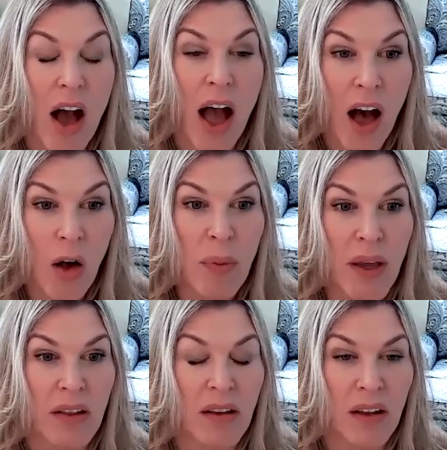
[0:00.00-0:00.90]

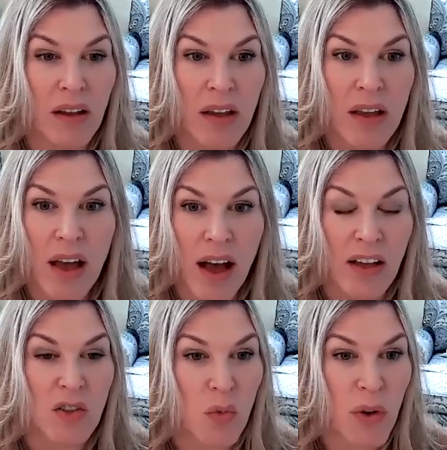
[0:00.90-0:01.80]
helping
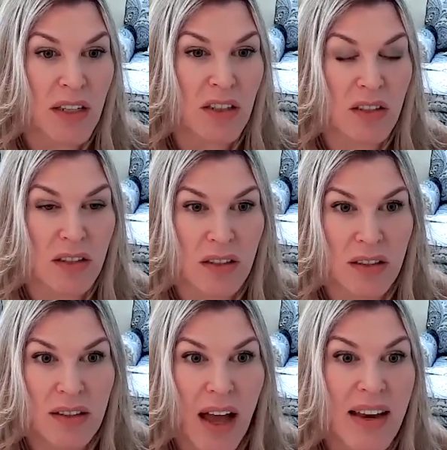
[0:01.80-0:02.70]
us reach
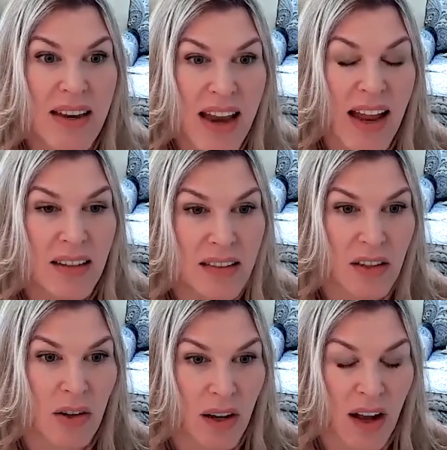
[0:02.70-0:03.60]
a net
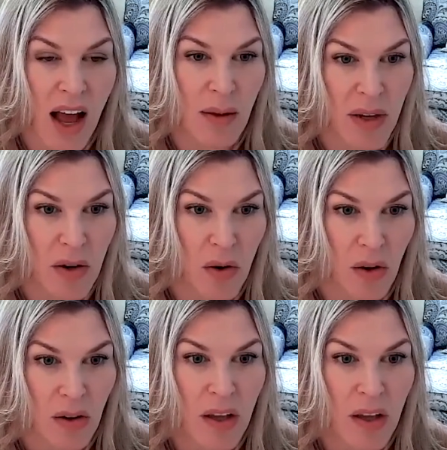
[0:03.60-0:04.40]
zero economy goal.